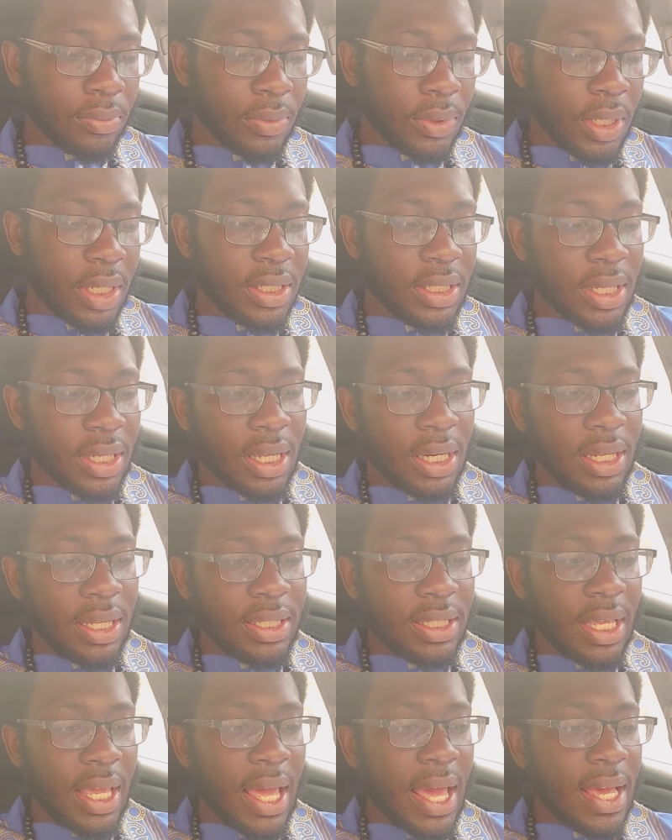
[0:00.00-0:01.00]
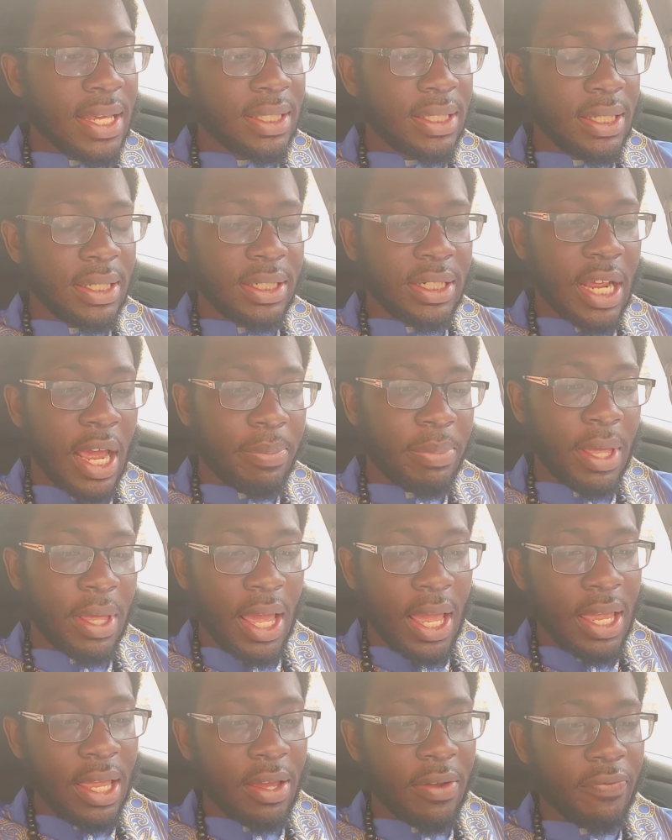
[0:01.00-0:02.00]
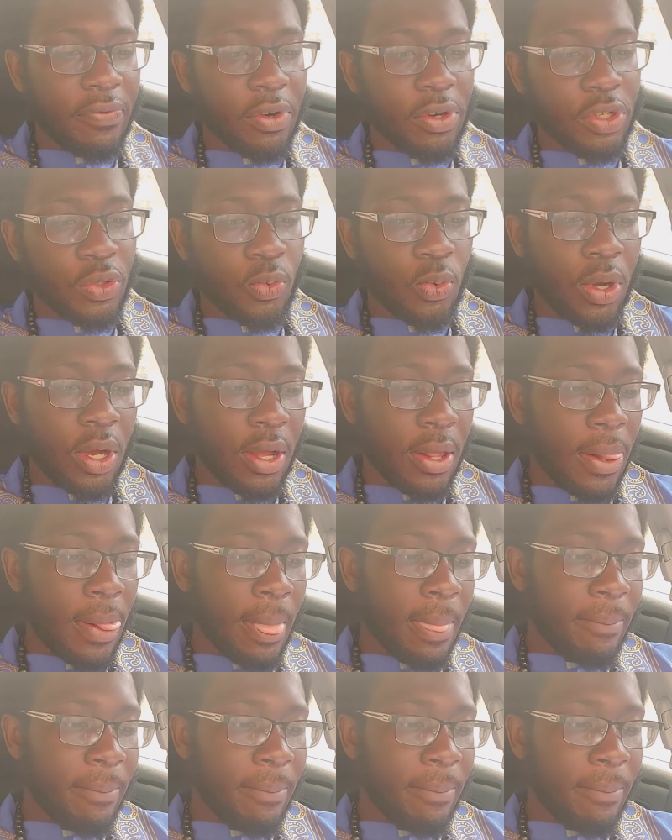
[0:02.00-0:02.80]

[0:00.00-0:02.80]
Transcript: It's Ecclesiastes chapter 8 and verse 1.